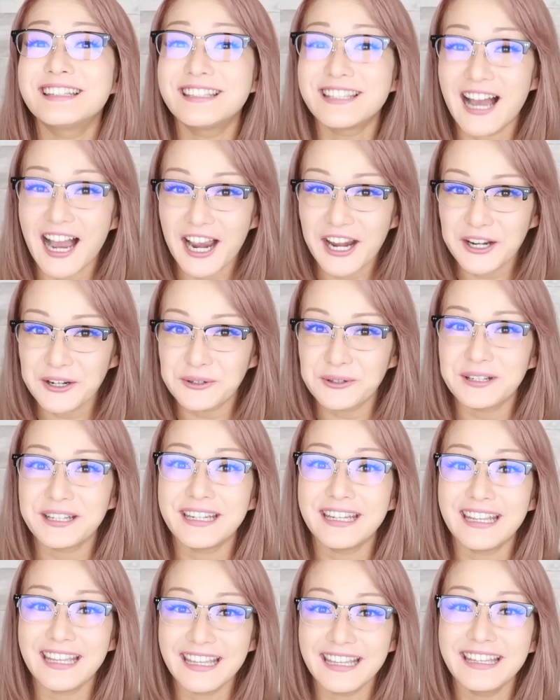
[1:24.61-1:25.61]

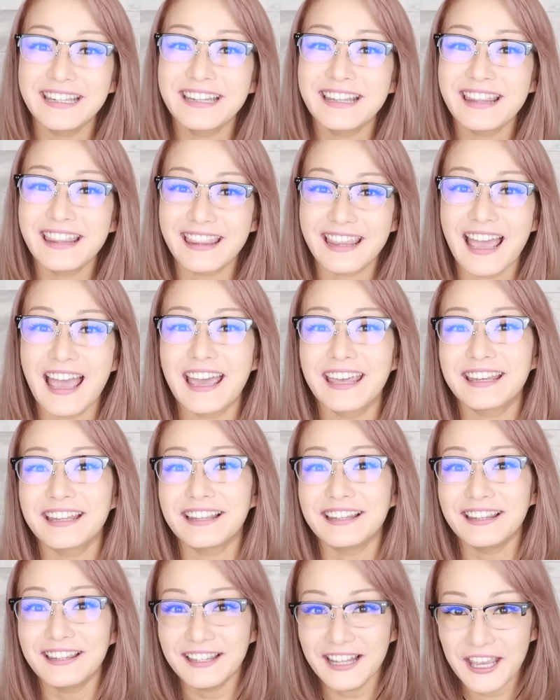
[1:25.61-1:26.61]
diary in that
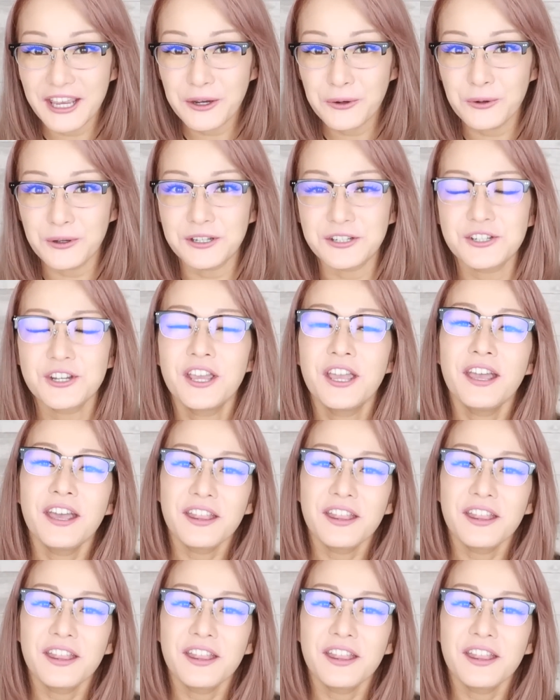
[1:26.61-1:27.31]
language.